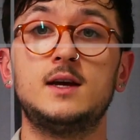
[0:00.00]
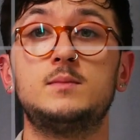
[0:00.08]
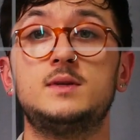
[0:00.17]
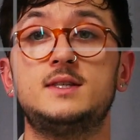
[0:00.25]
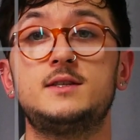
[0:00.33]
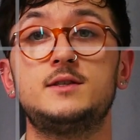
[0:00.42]

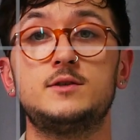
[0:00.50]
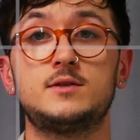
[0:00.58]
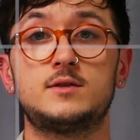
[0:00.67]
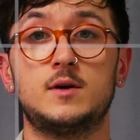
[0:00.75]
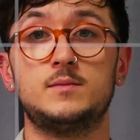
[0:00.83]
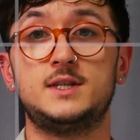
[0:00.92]
Position your
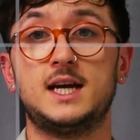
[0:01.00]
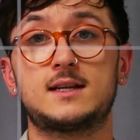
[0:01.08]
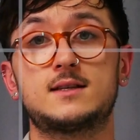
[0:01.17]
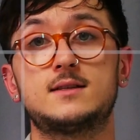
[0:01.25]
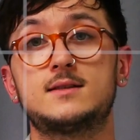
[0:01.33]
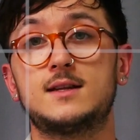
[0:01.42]
subject
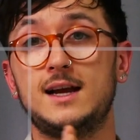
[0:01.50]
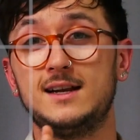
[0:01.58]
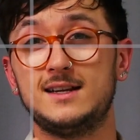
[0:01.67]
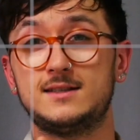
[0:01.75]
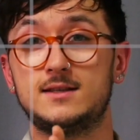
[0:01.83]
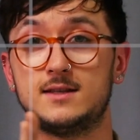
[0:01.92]

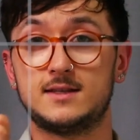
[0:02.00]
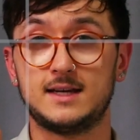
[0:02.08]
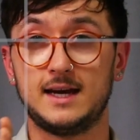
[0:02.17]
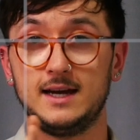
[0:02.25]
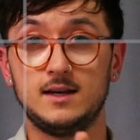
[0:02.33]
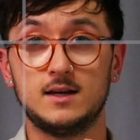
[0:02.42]
slightly to the
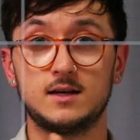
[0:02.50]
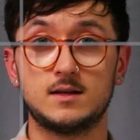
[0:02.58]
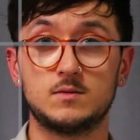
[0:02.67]
side,